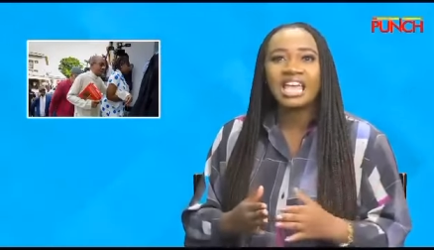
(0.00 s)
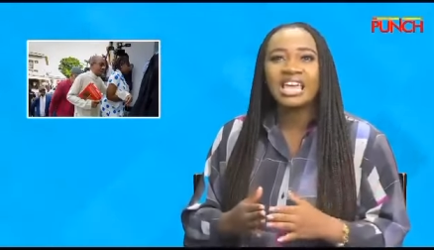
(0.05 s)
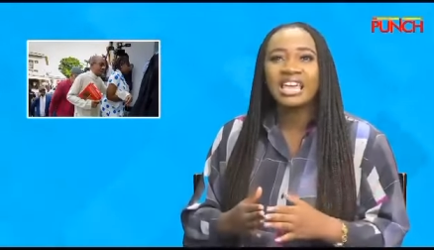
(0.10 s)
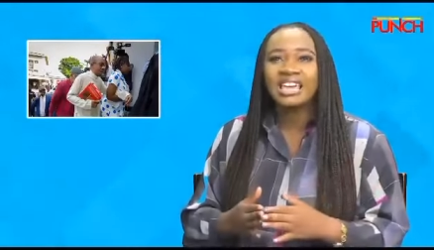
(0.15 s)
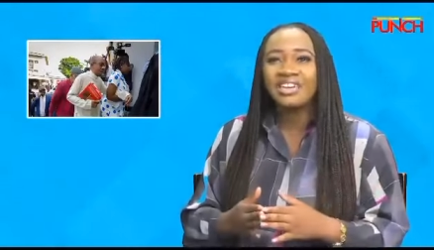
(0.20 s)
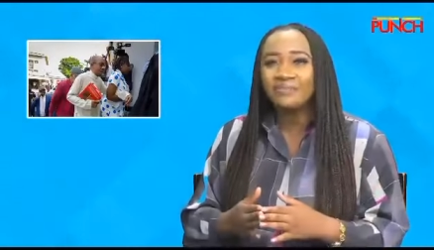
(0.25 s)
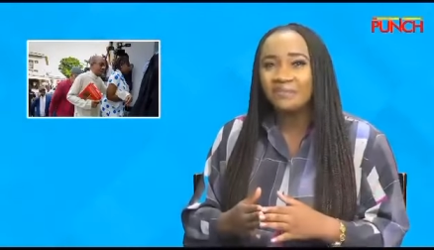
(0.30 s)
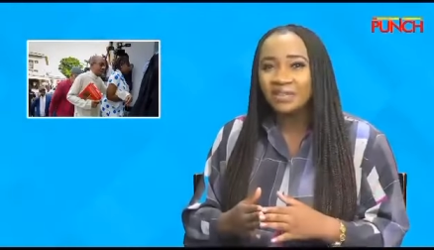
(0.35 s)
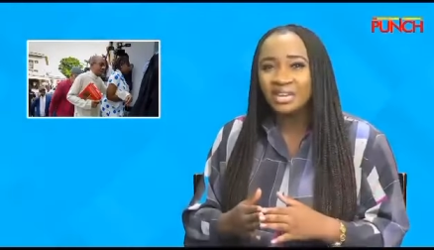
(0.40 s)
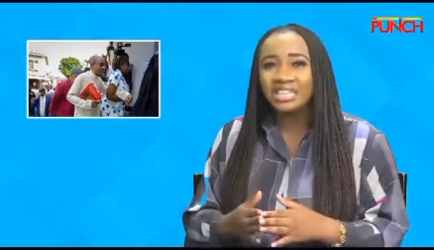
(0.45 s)

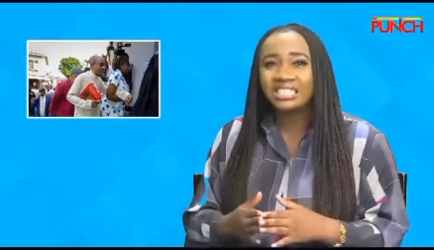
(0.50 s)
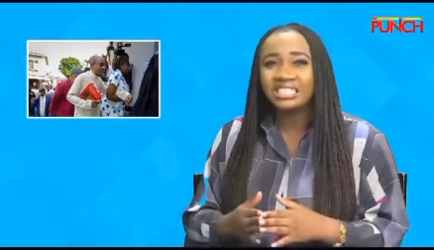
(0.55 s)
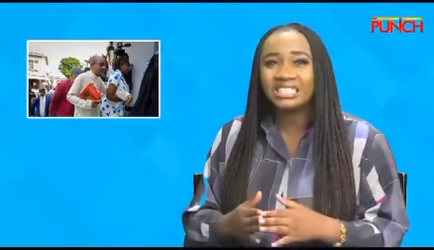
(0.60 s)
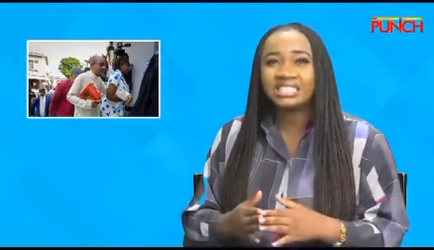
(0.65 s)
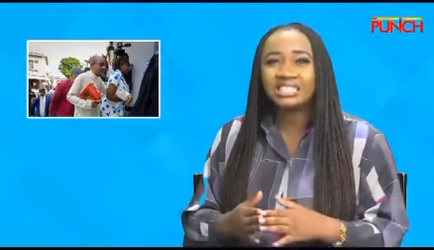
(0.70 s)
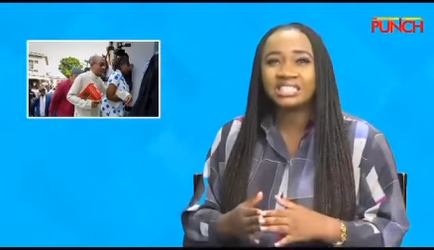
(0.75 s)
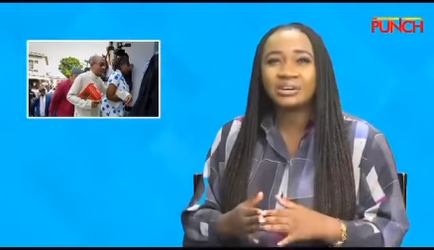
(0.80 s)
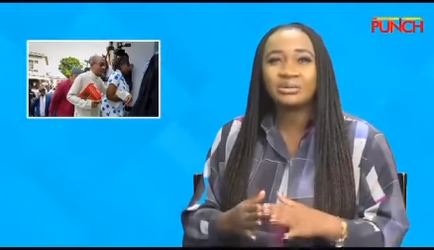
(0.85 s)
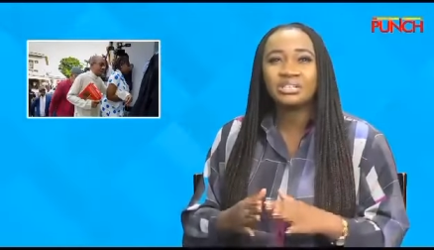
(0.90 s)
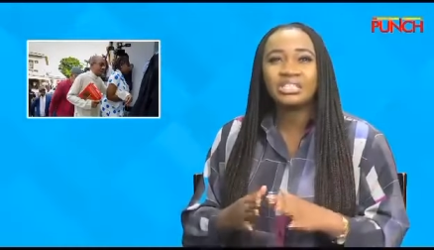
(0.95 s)
if
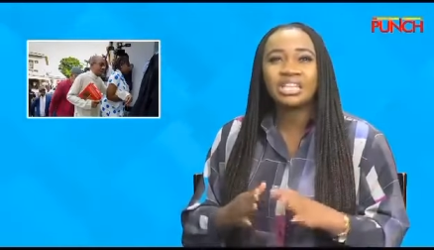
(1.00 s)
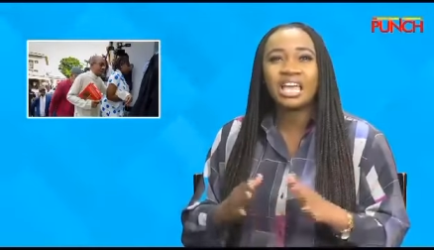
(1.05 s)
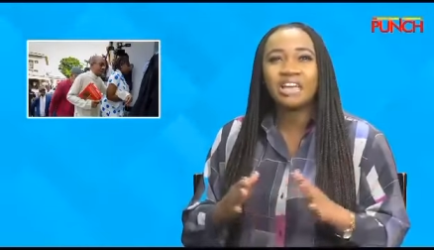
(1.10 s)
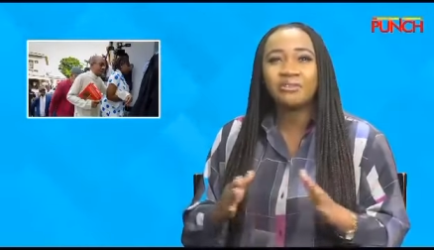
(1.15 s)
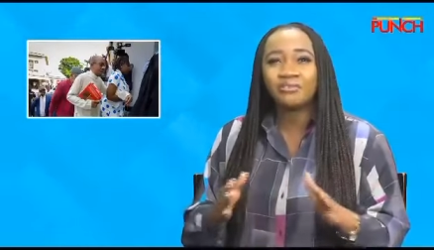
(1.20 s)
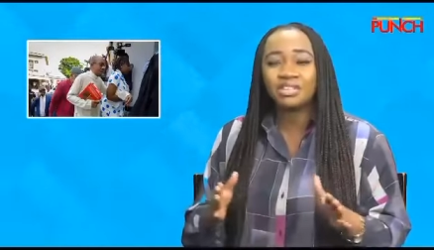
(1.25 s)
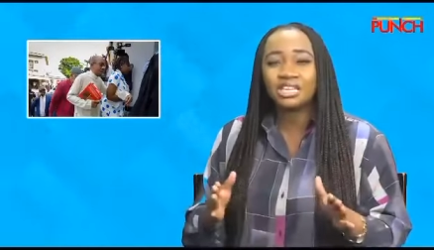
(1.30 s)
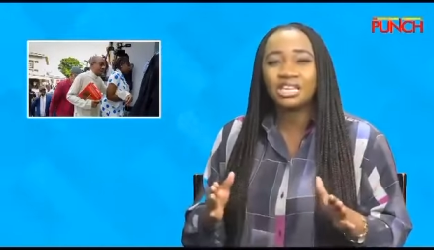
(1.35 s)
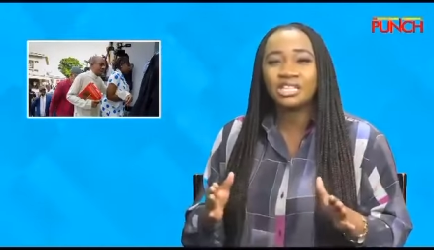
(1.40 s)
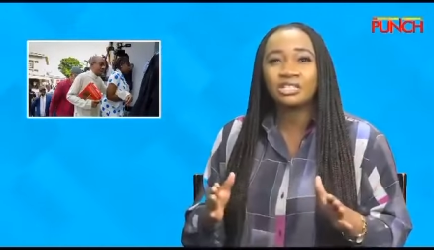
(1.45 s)
indeed there is
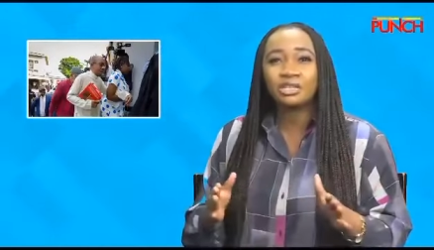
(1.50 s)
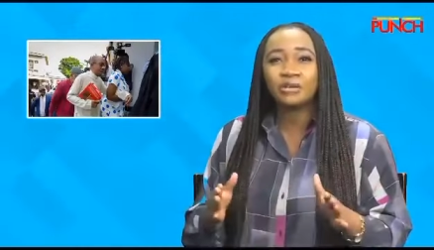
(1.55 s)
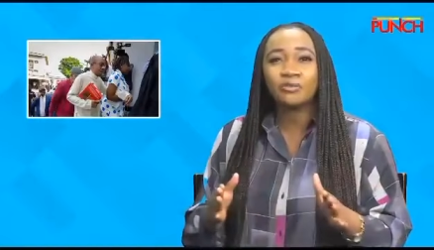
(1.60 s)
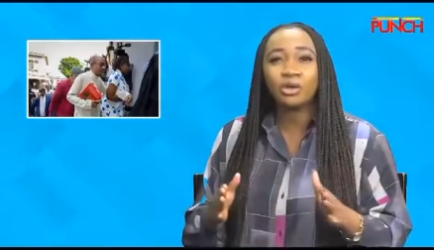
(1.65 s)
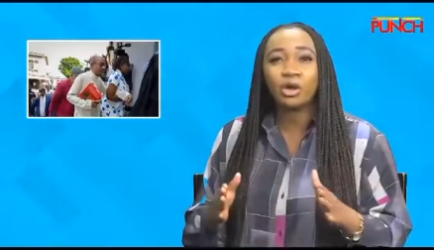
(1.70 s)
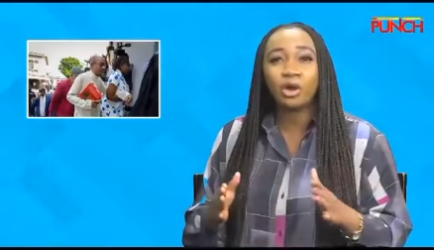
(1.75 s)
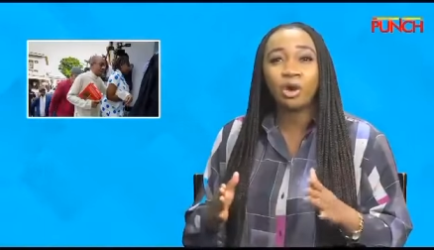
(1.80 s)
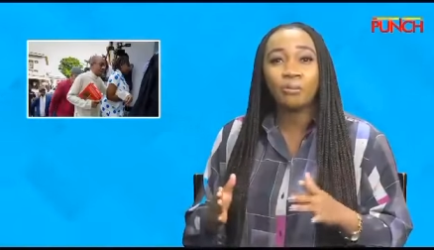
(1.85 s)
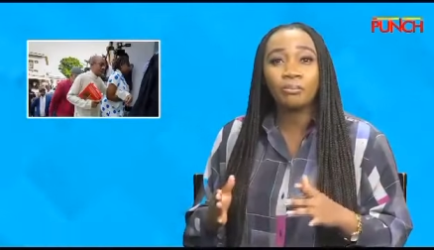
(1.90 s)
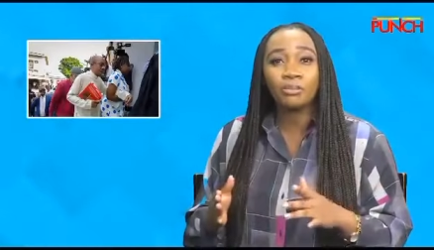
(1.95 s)
evidence of
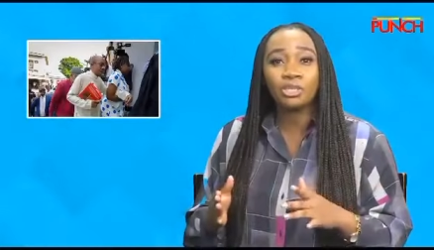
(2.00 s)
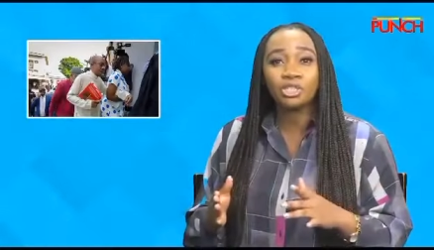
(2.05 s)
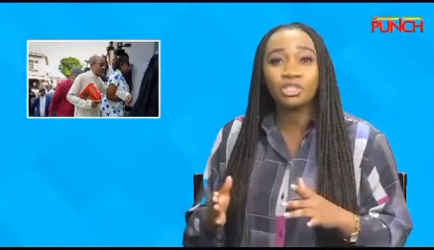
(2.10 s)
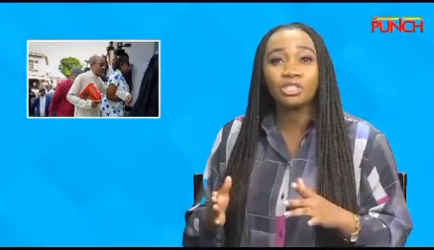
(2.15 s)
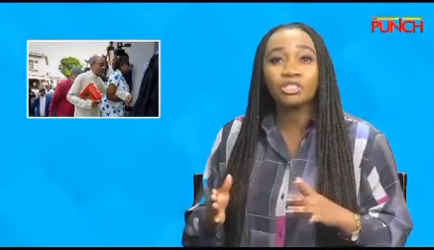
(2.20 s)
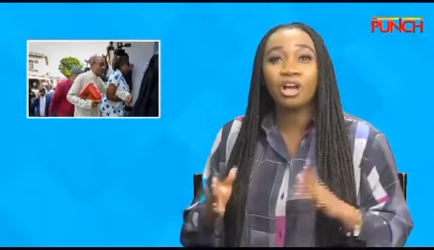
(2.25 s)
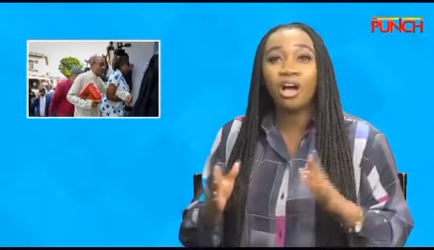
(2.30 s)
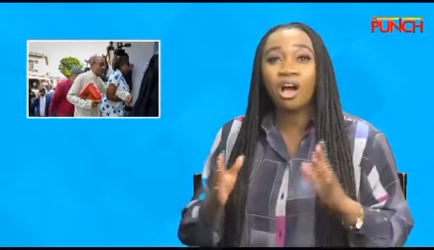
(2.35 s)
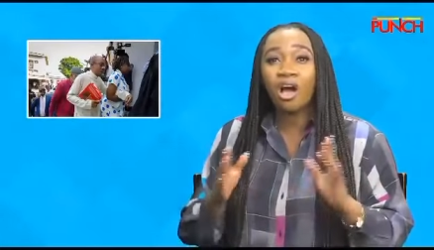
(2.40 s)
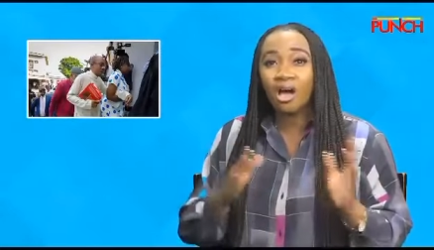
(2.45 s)
a
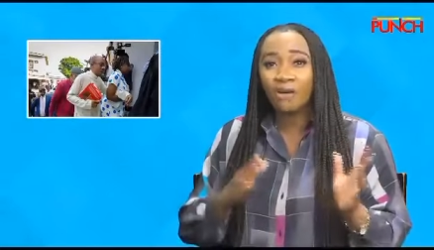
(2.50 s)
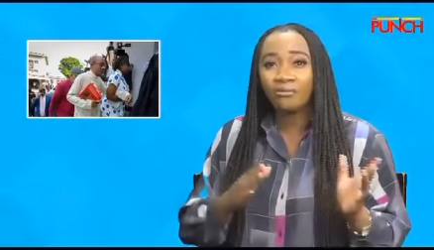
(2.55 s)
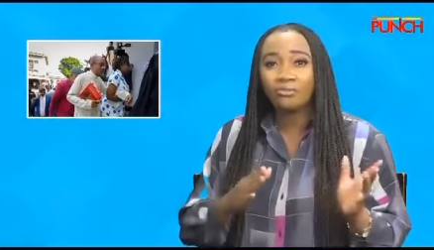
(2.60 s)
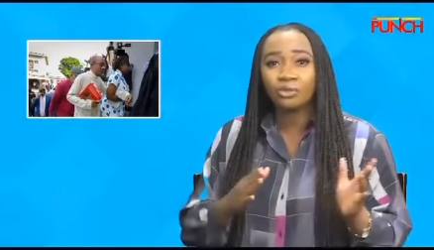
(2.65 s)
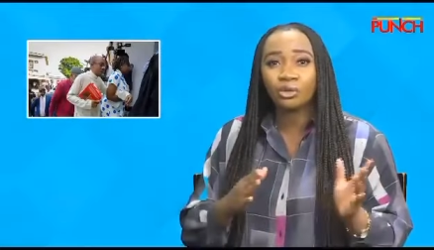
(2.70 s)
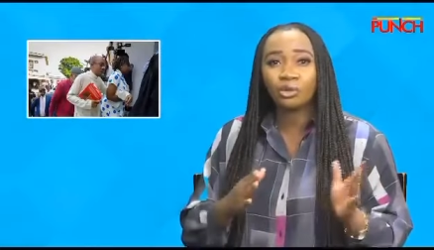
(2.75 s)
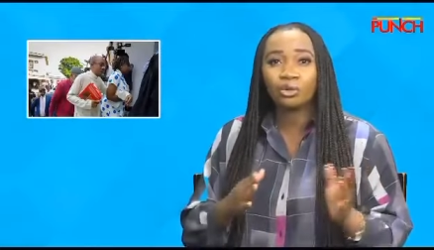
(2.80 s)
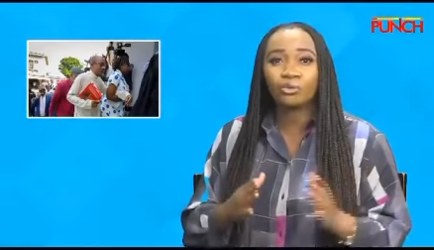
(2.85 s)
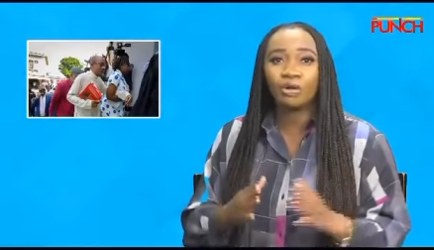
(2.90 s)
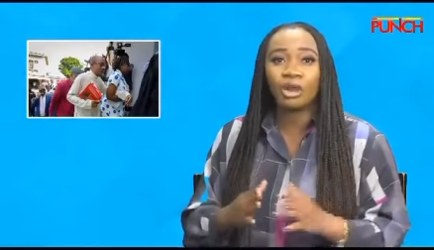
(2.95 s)
commission of
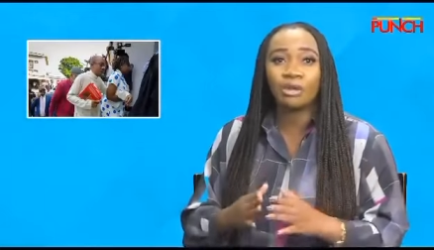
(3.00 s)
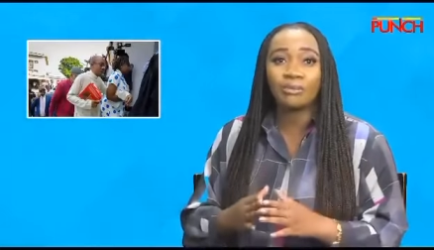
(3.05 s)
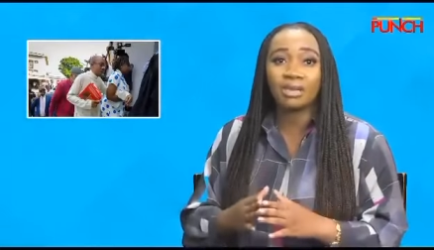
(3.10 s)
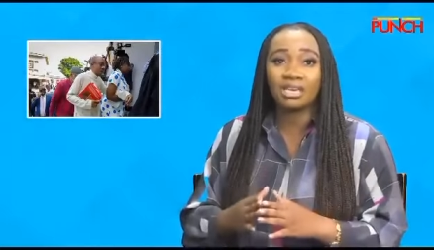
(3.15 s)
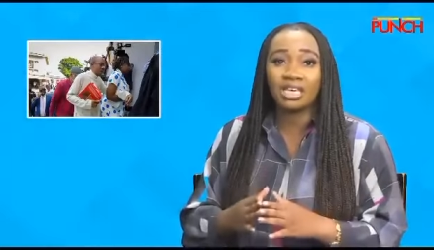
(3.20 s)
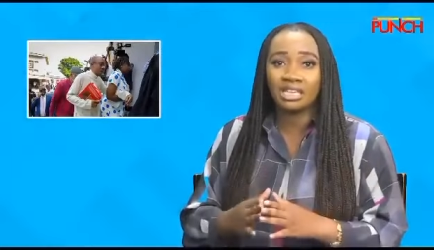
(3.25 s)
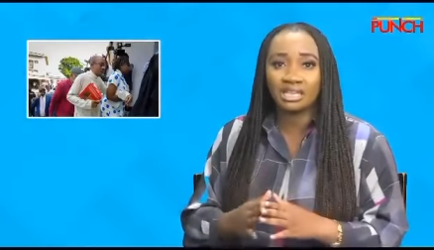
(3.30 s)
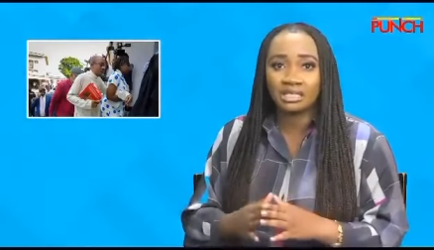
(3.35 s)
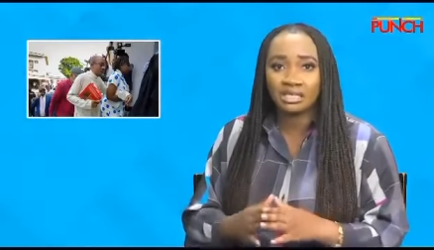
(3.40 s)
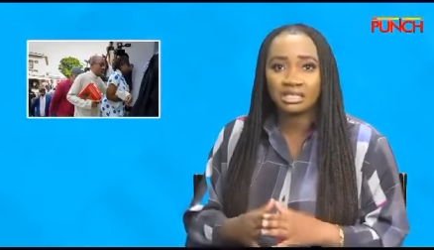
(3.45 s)
the crime
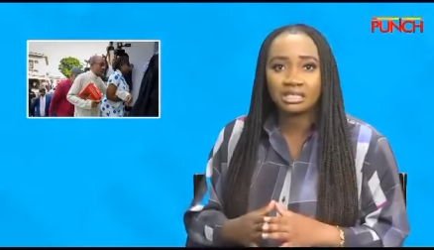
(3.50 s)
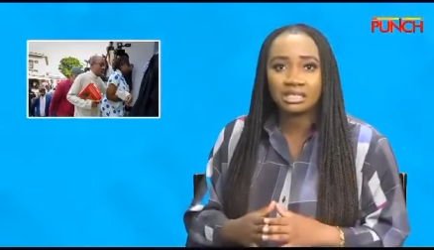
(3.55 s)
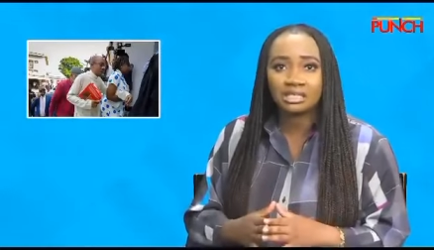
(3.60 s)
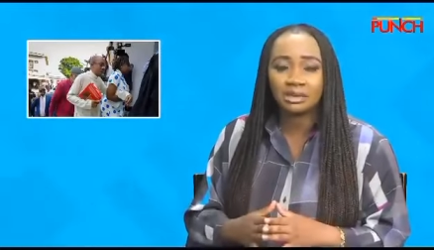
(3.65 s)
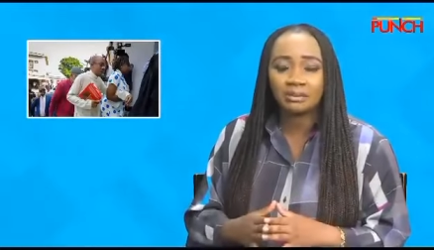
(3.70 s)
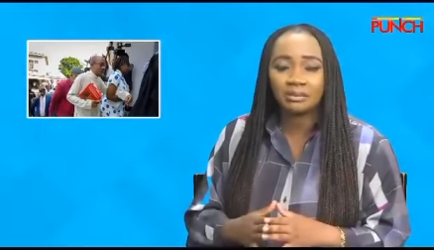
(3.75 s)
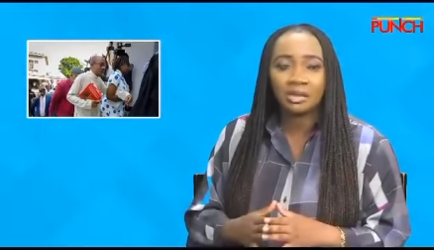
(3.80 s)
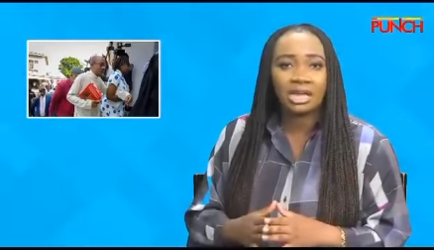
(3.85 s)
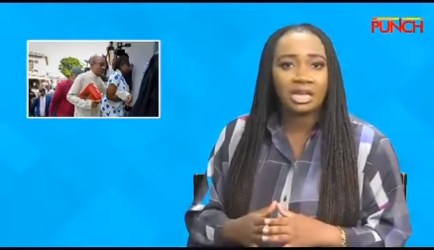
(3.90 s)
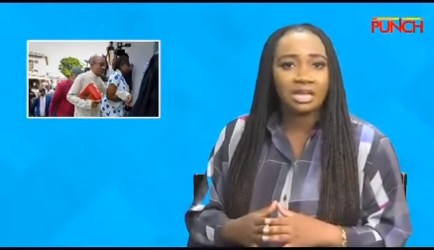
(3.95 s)
against
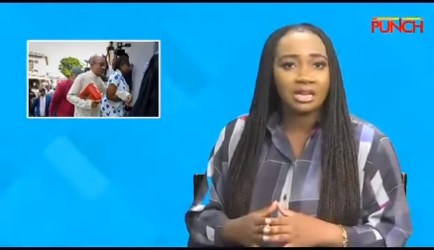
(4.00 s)
him.